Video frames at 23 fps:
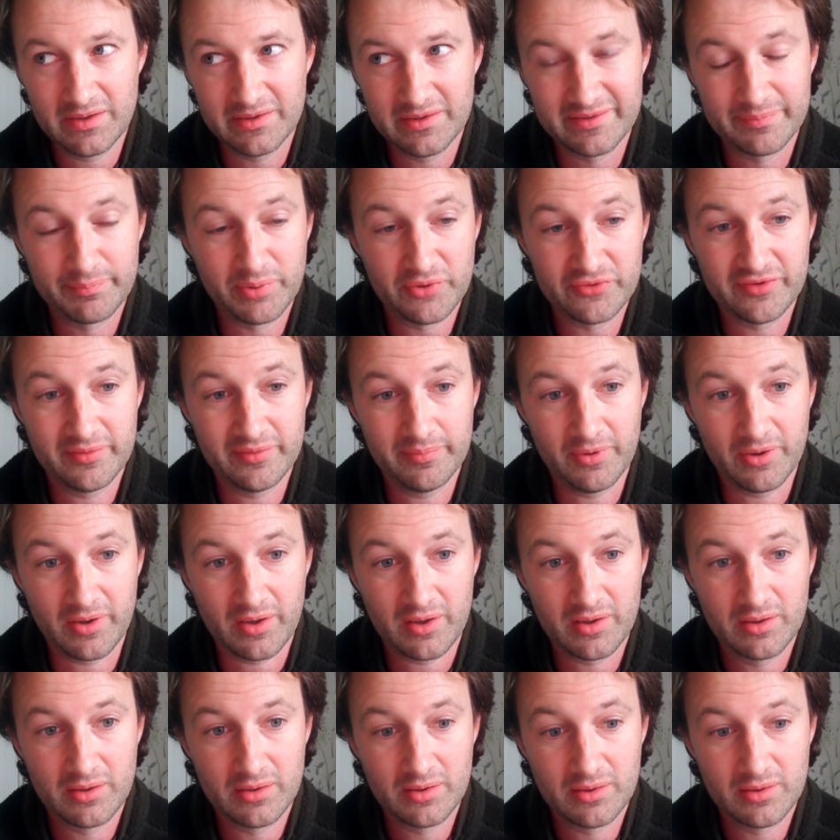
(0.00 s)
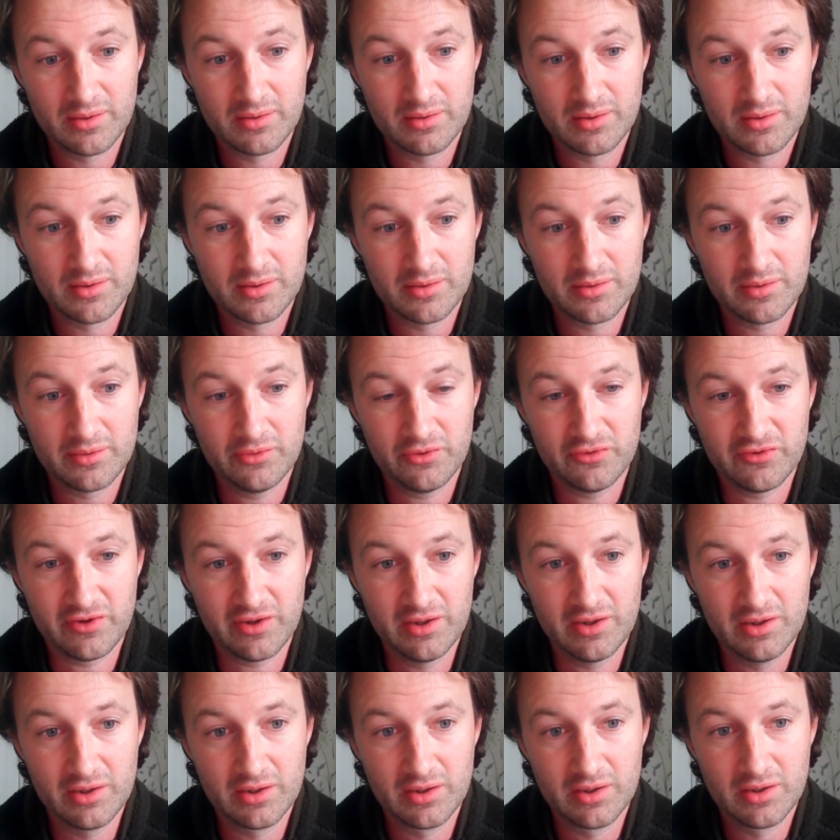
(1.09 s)
it's possible, you
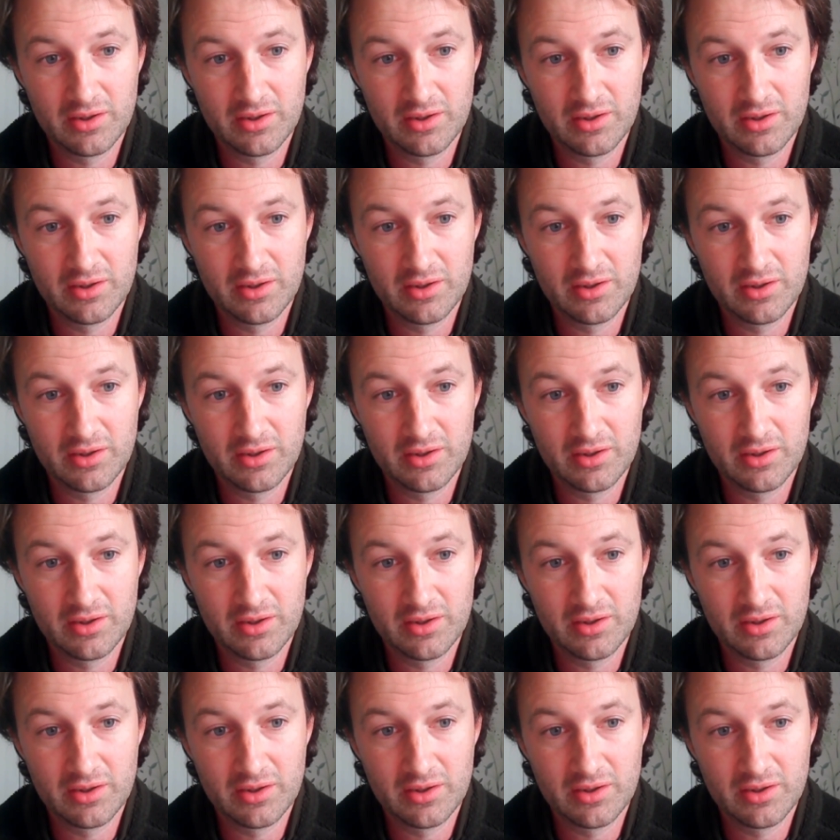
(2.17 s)
see?